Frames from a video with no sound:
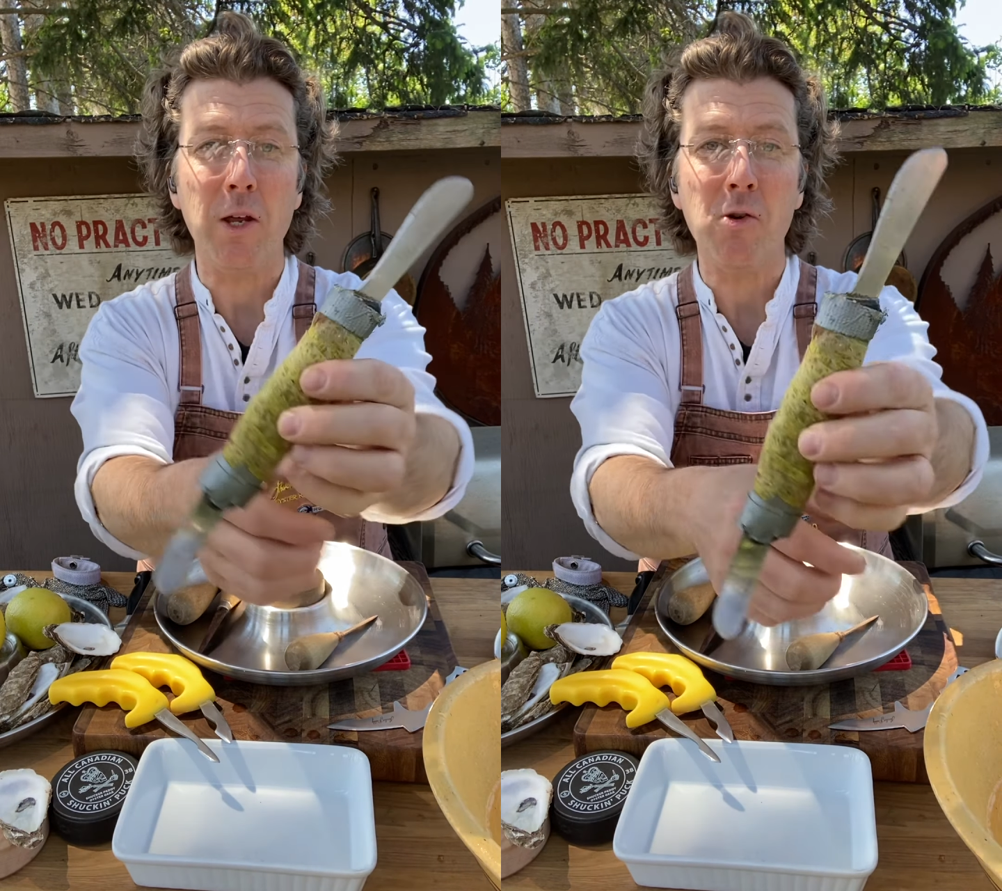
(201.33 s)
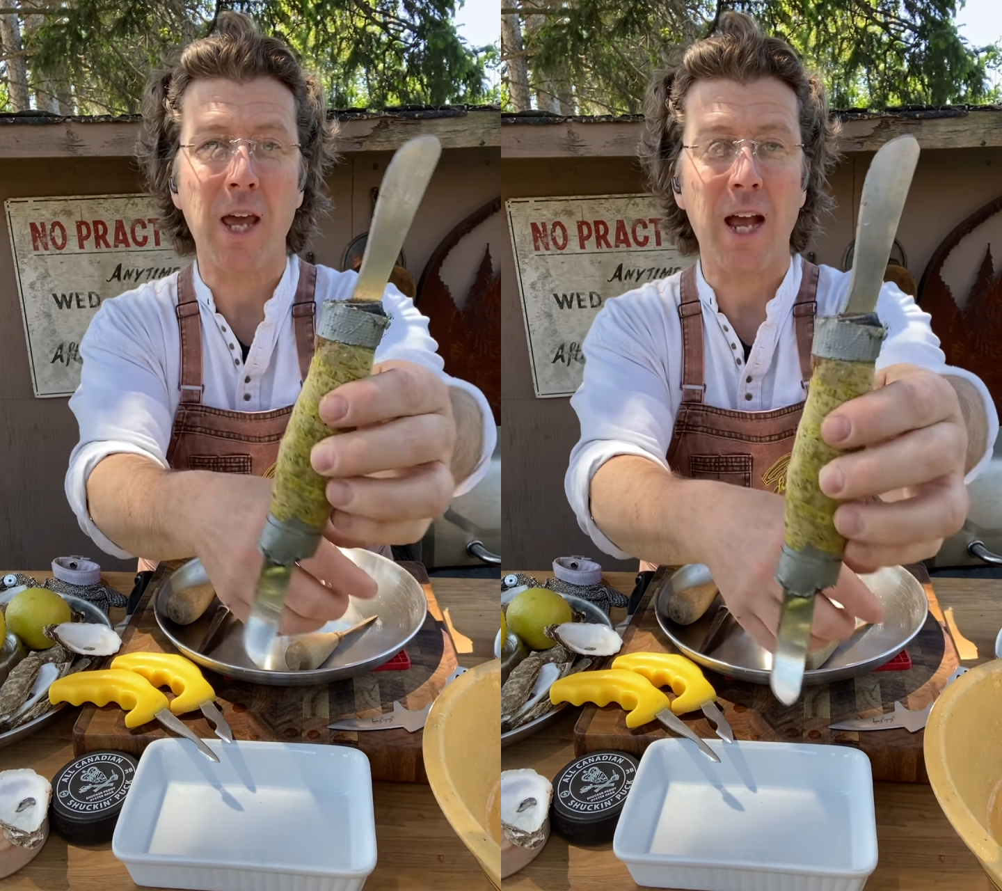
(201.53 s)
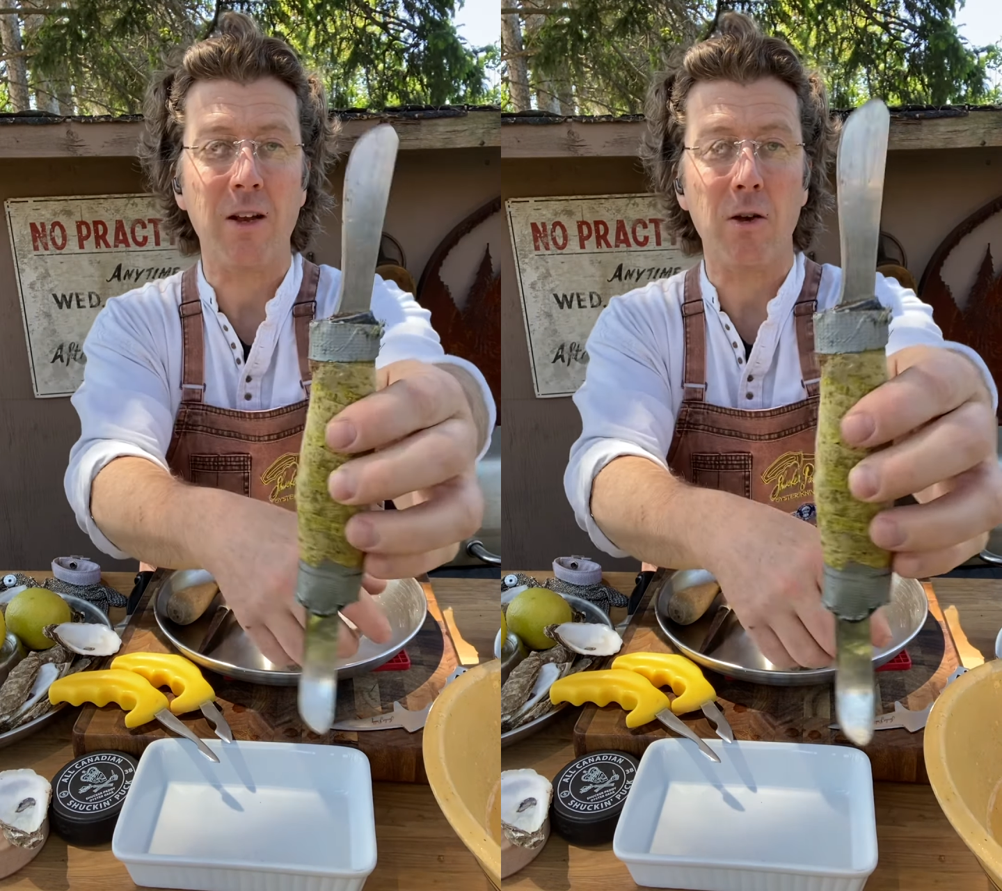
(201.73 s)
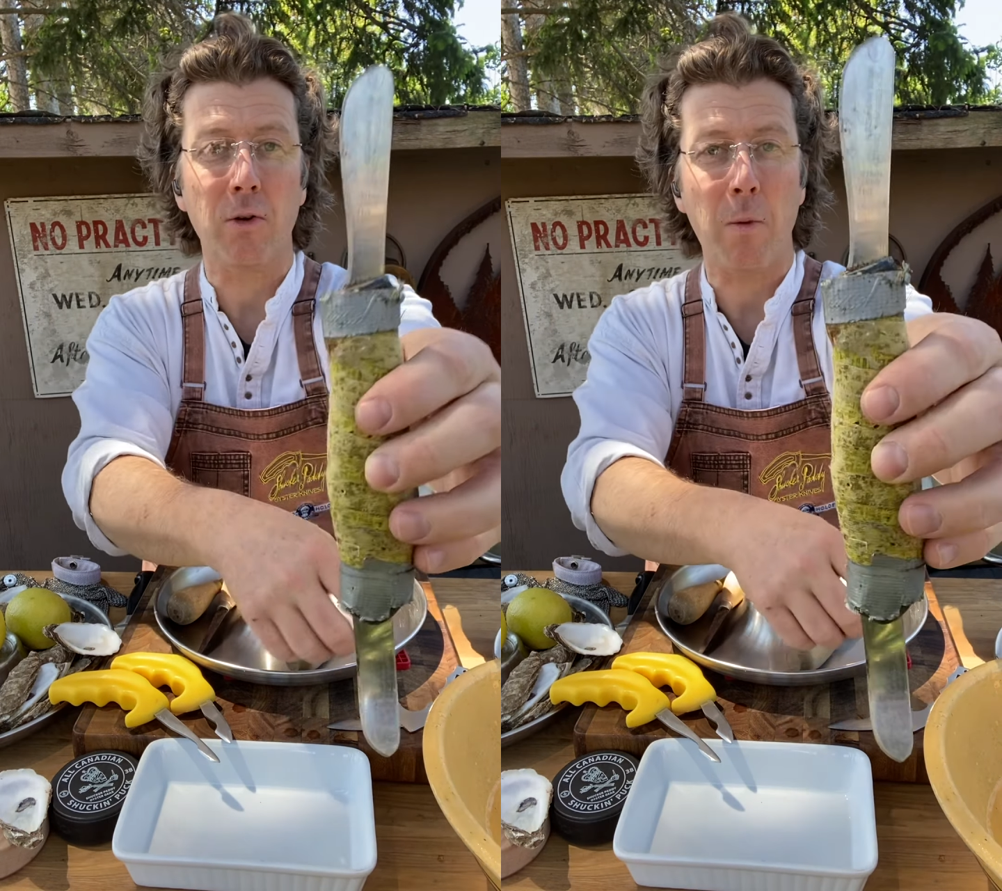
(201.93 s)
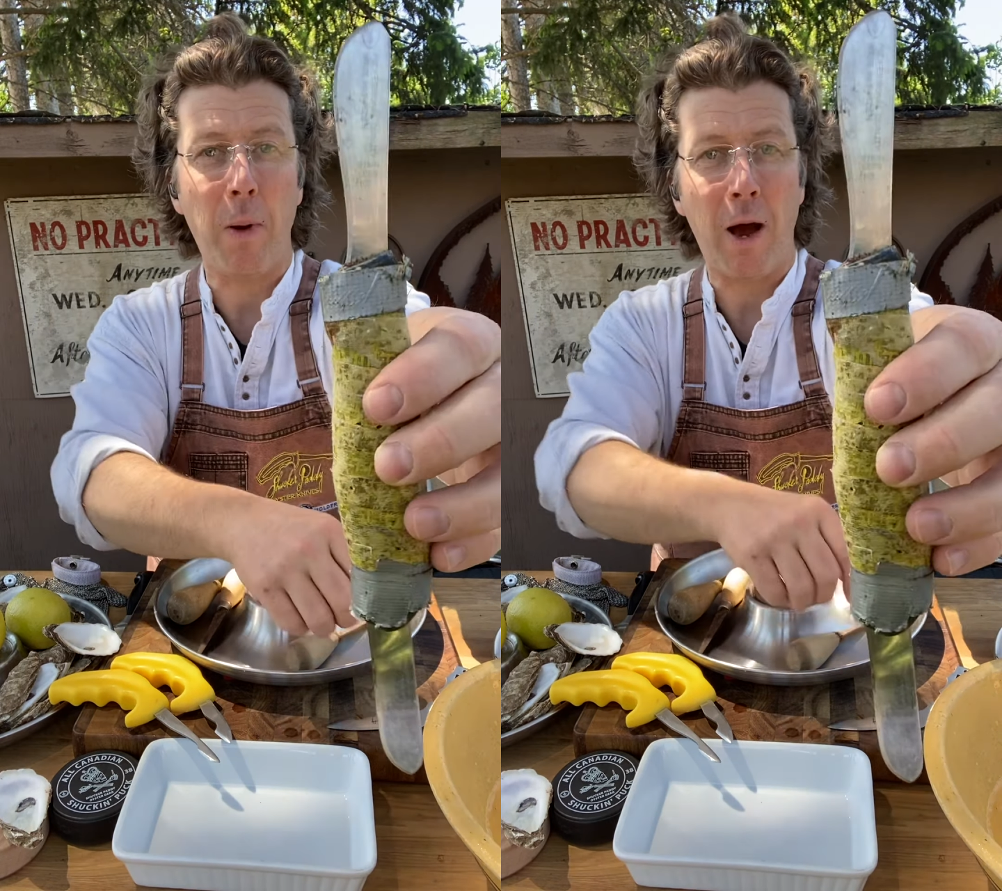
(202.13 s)
you can do with
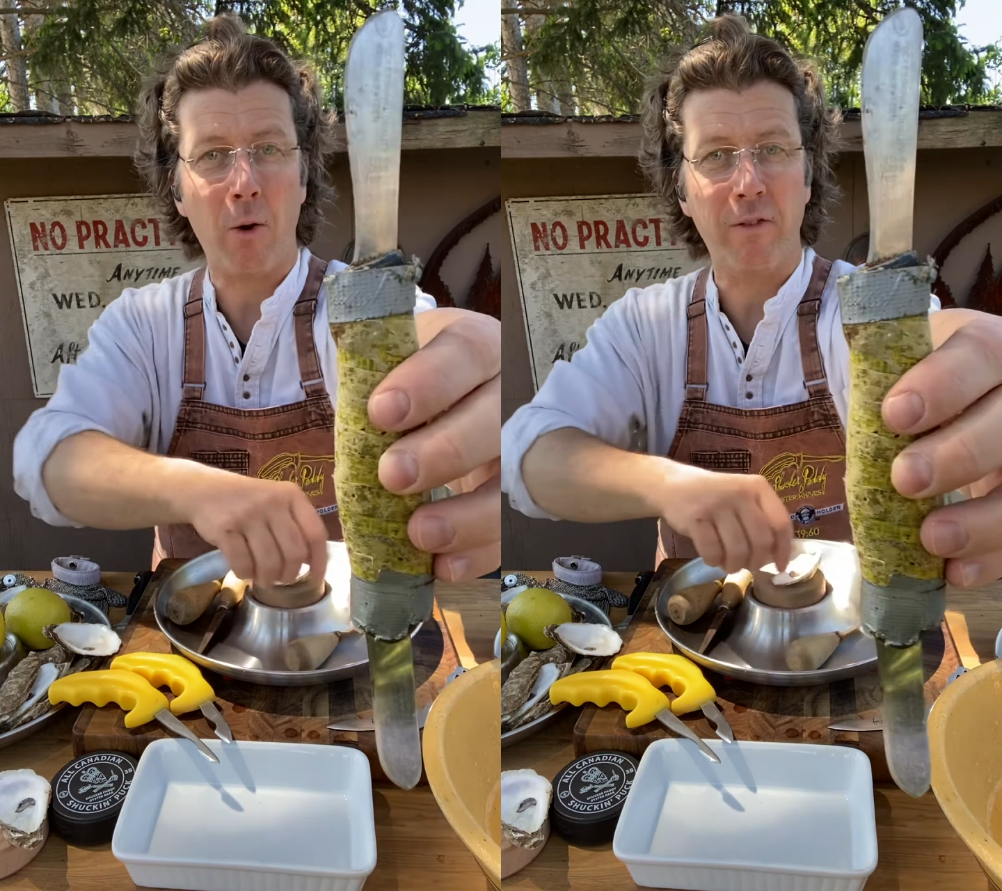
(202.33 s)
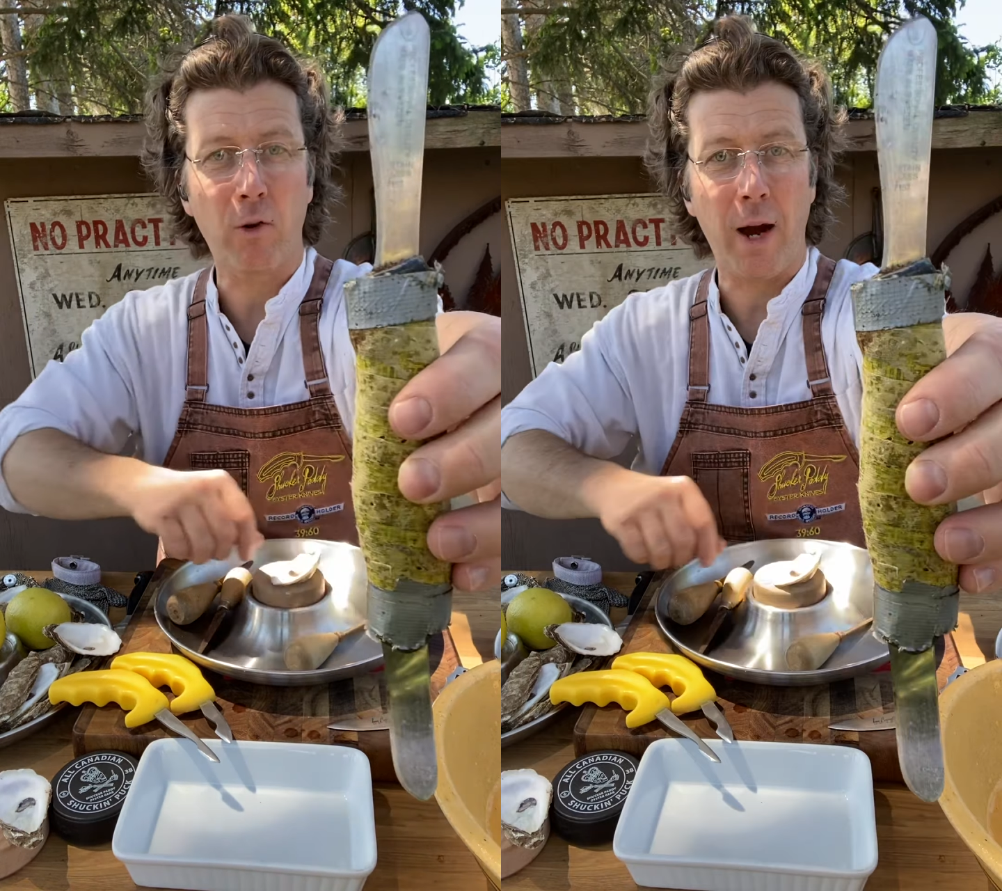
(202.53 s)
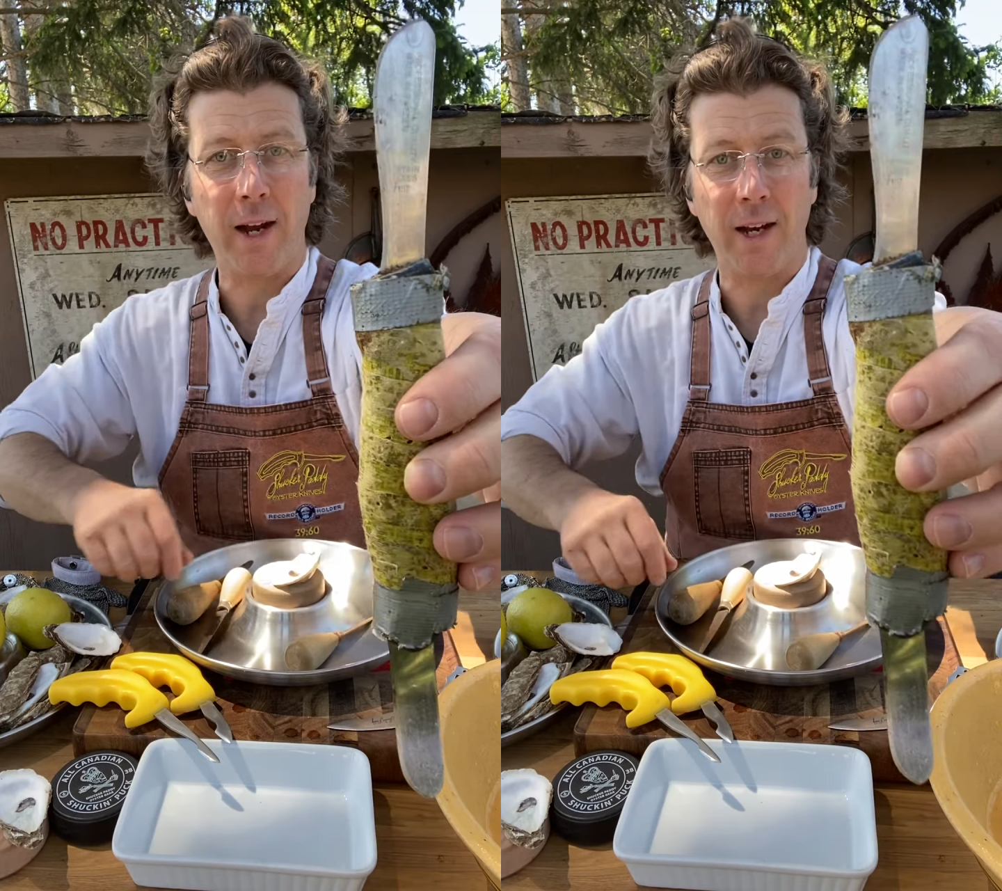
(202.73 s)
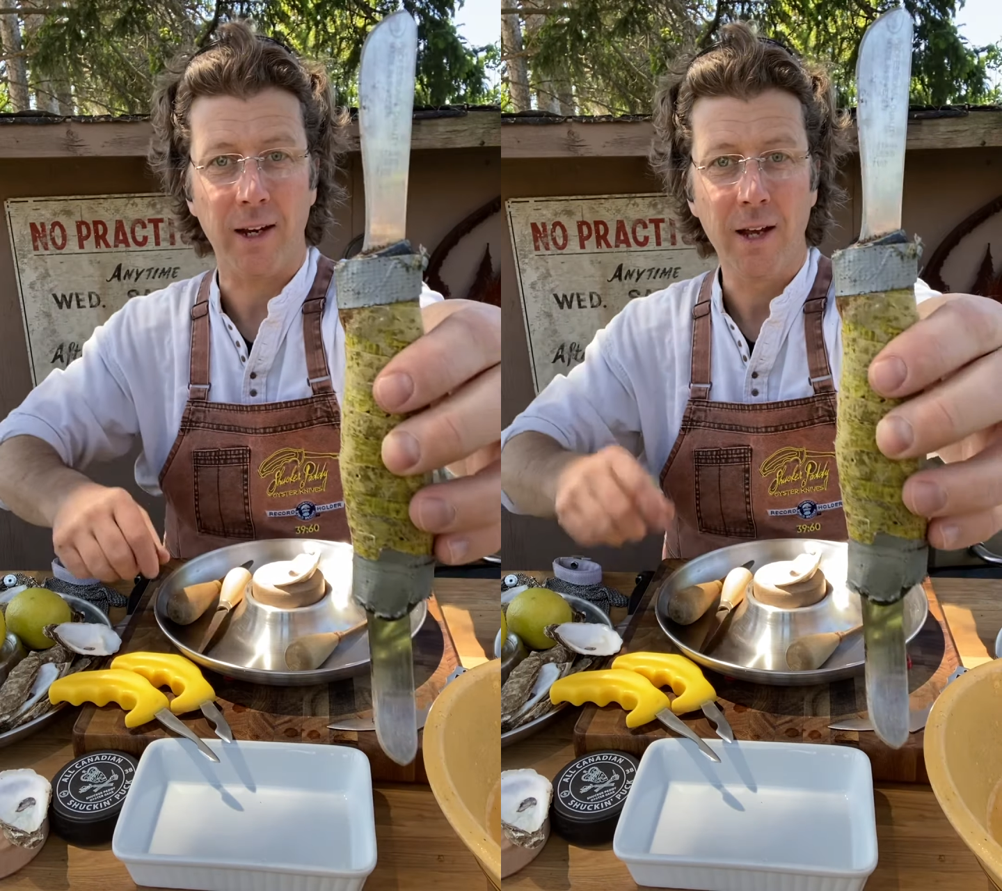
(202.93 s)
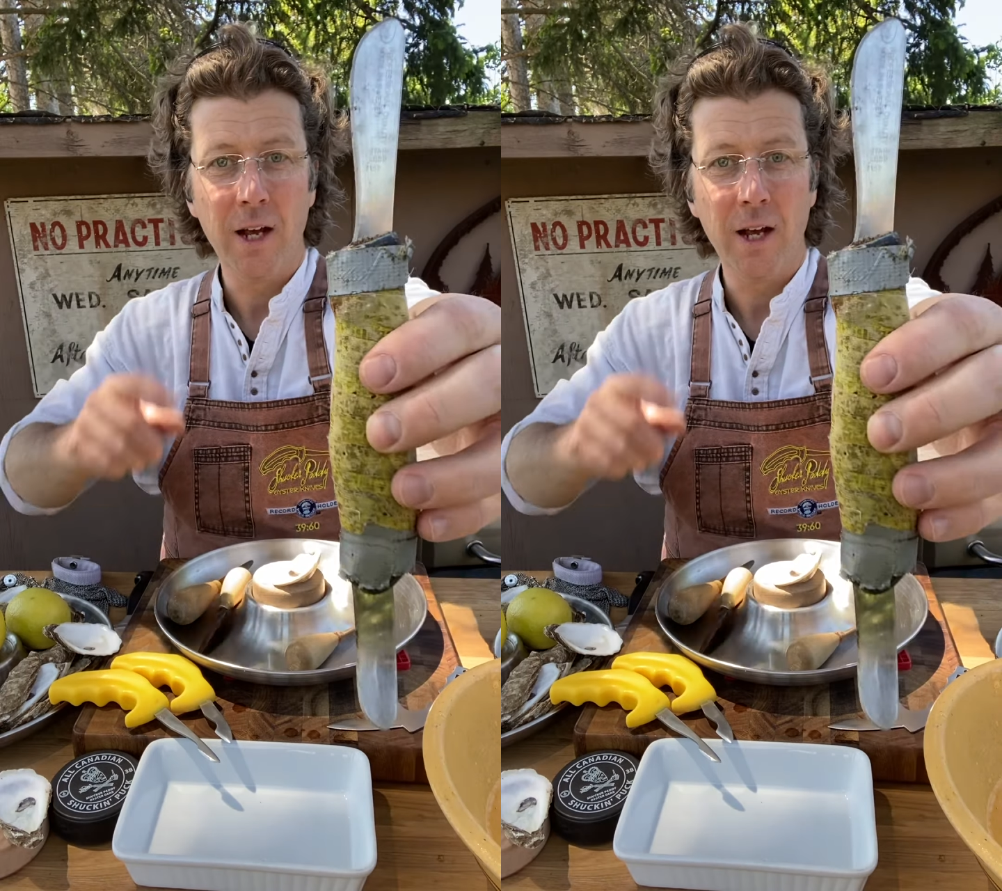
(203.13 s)
the power of grinding.